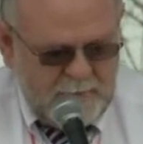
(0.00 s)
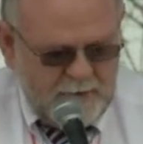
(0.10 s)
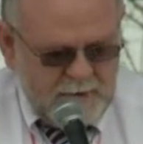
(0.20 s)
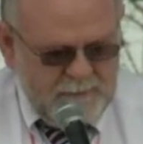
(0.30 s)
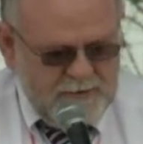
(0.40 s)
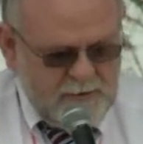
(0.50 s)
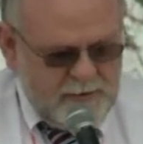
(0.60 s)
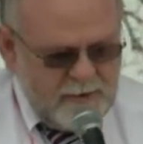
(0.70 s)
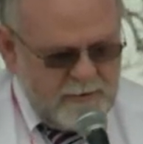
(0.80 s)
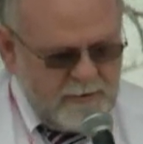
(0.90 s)
it becomes
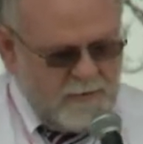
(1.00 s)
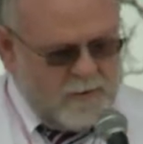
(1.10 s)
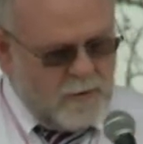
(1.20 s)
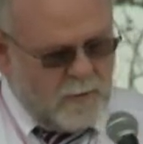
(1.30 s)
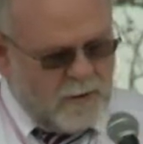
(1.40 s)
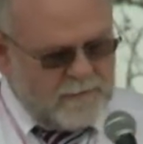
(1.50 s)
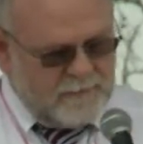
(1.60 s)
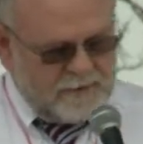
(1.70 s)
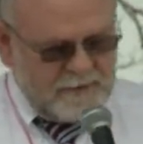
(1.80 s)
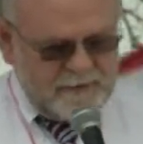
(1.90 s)
clear one of
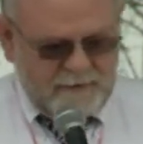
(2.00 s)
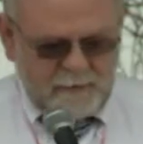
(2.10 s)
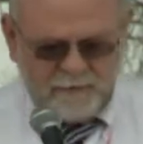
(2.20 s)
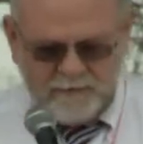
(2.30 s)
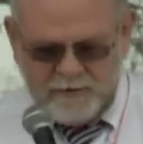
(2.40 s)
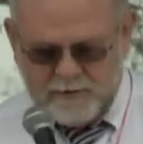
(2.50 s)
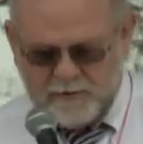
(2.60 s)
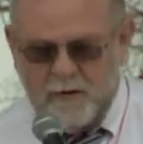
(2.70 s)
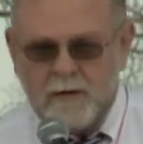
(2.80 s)
the things that was feared